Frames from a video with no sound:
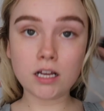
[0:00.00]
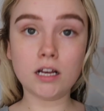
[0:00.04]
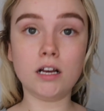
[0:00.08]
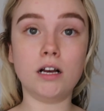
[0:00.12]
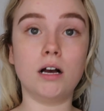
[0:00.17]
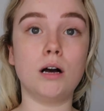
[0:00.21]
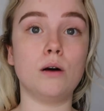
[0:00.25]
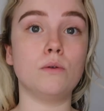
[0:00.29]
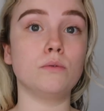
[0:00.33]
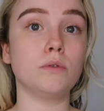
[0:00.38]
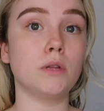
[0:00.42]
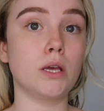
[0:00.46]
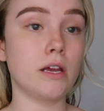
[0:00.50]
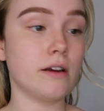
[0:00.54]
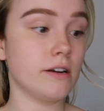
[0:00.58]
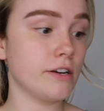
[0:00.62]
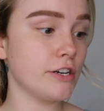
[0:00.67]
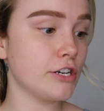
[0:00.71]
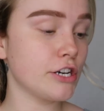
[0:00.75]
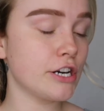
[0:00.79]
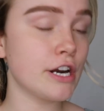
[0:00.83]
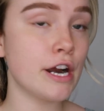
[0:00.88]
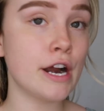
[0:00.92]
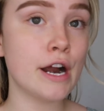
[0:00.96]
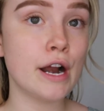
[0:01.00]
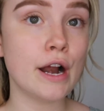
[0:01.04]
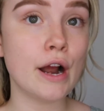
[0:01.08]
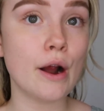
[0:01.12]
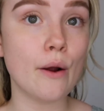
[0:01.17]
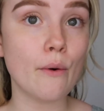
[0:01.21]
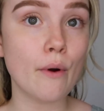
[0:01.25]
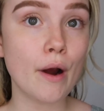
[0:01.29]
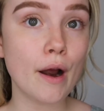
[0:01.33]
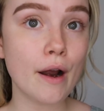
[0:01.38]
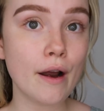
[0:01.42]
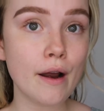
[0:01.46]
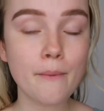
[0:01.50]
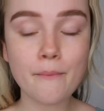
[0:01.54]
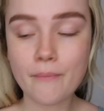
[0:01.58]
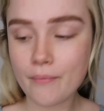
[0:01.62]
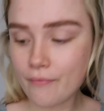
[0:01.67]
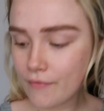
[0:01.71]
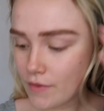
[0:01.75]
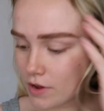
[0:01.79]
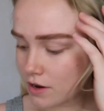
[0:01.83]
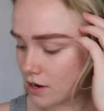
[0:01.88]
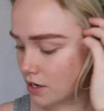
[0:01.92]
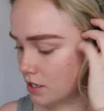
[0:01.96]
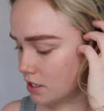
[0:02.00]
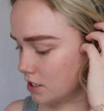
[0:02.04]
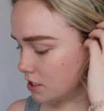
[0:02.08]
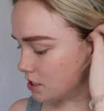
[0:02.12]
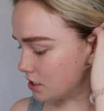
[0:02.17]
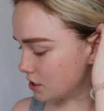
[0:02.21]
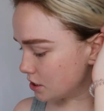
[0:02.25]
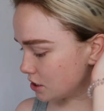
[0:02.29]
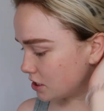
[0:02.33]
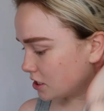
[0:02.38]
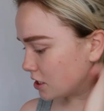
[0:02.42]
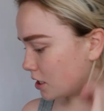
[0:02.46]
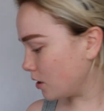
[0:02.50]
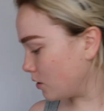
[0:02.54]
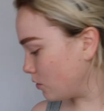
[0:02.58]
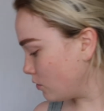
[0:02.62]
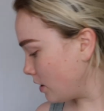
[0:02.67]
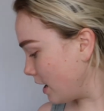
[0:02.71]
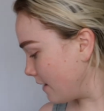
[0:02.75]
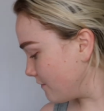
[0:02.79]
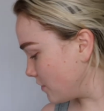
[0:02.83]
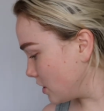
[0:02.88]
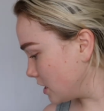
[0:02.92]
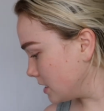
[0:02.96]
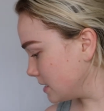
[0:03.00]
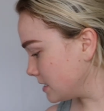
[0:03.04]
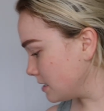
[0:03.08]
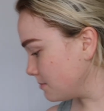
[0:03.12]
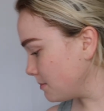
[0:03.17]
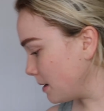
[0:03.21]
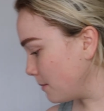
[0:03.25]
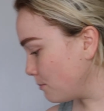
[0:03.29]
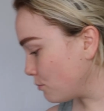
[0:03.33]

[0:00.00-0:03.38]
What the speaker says: on this. Okay, so I've already done my